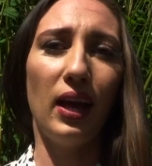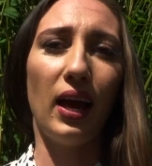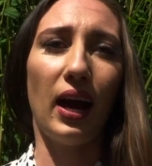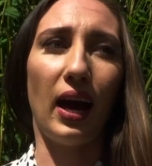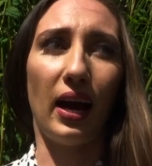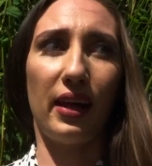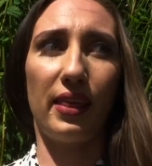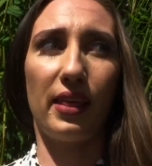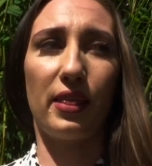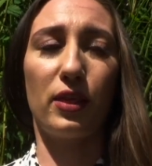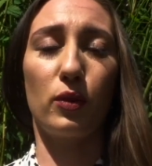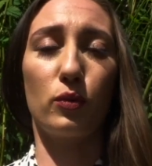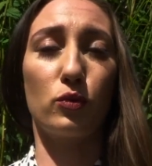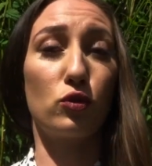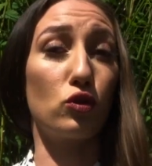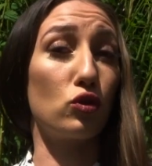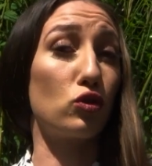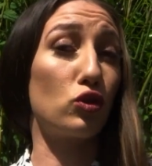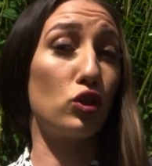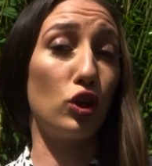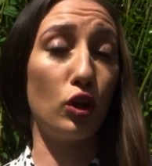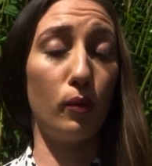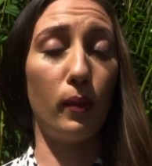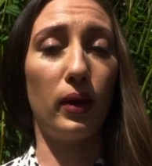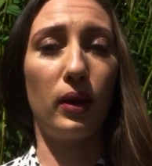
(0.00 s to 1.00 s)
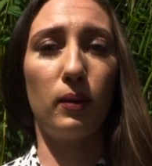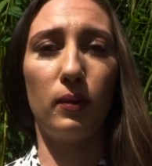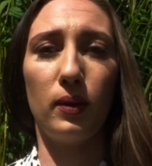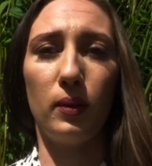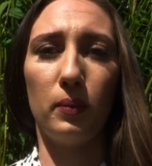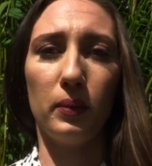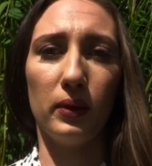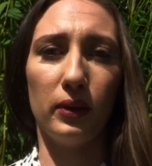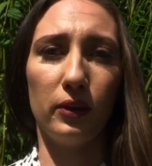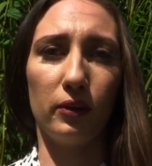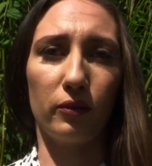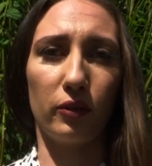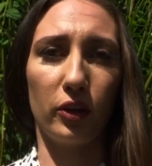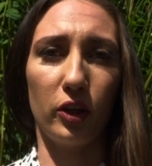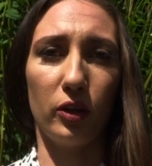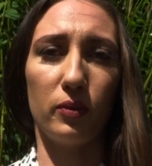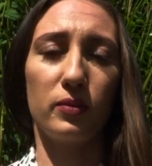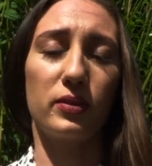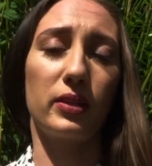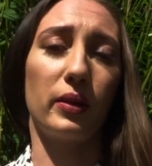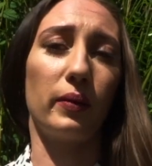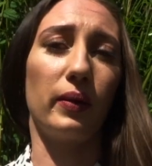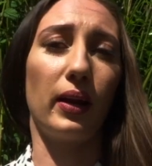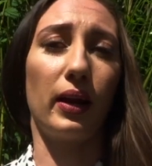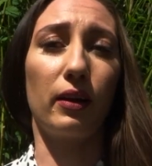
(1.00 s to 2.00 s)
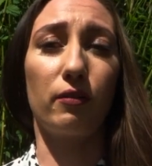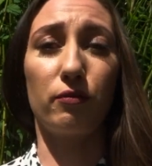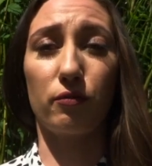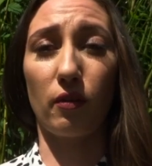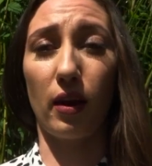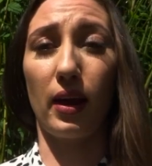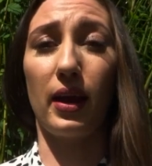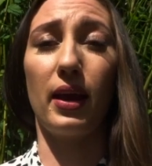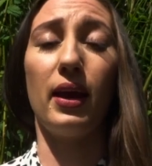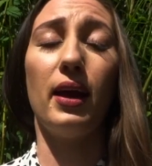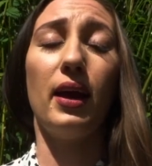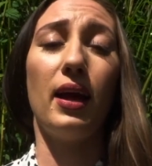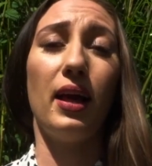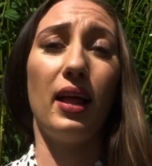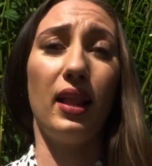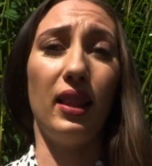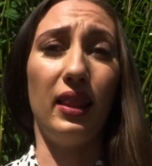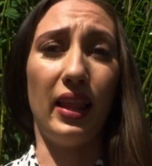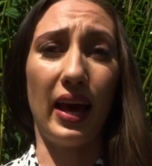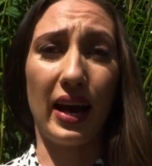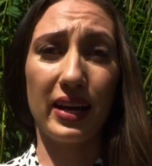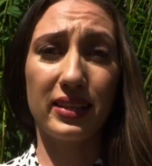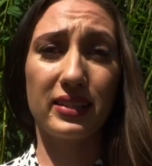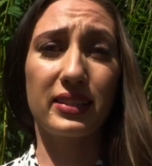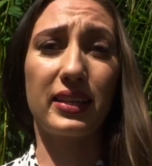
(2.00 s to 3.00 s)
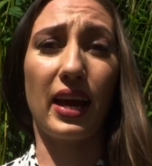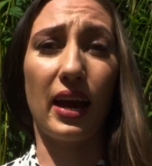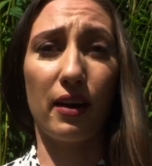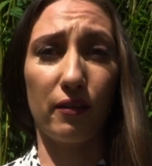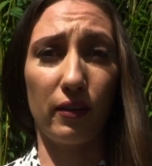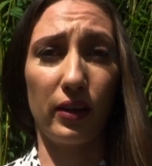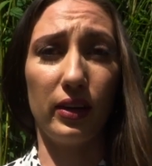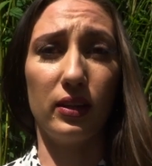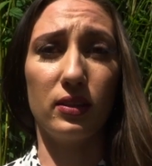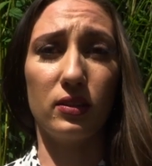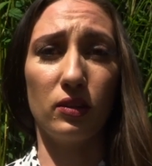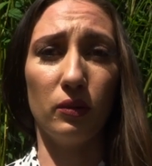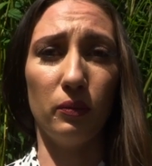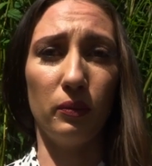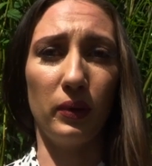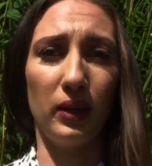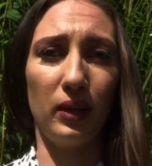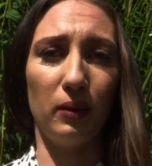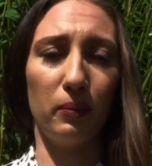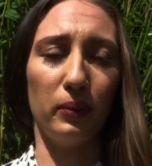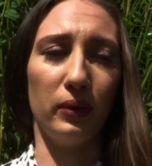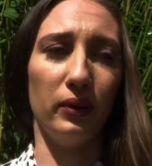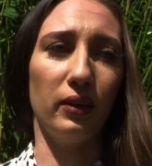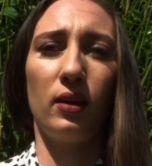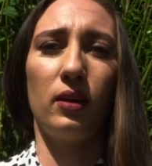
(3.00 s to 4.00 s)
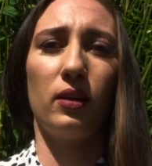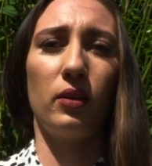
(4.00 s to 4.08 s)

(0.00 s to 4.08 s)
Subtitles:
I think there was just too many people in the room, so they were like, right, let's get rid of some people.